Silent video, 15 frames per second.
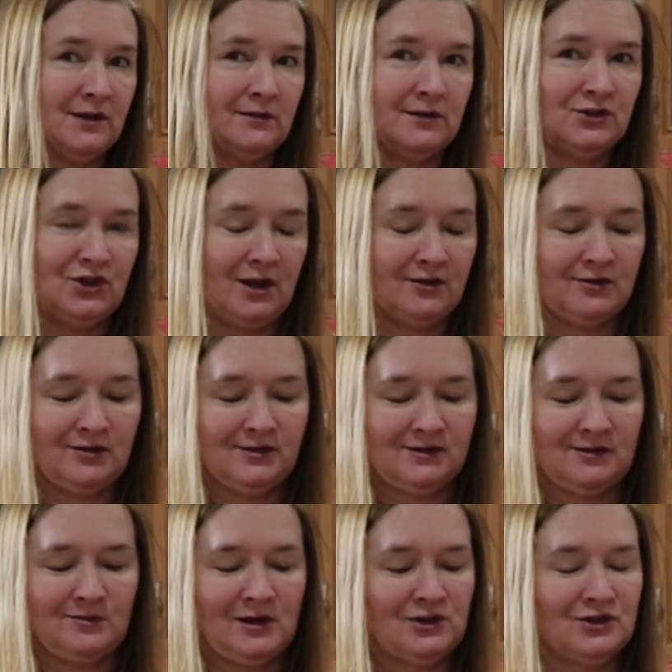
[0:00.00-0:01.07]
on the channel,
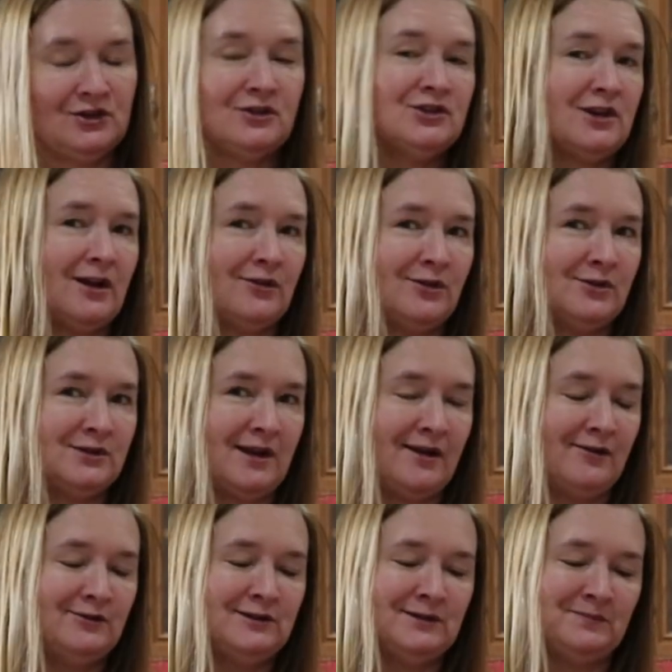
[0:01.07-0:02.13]
so make sure you check those
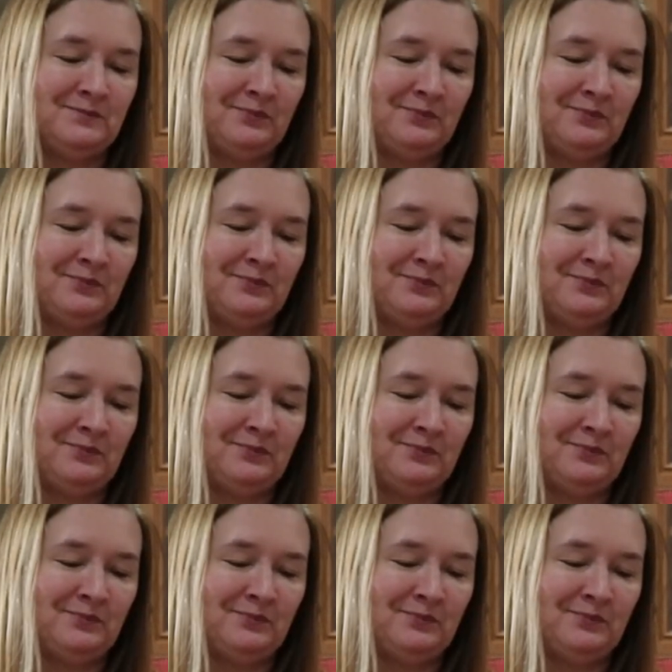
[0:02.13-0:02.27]
out.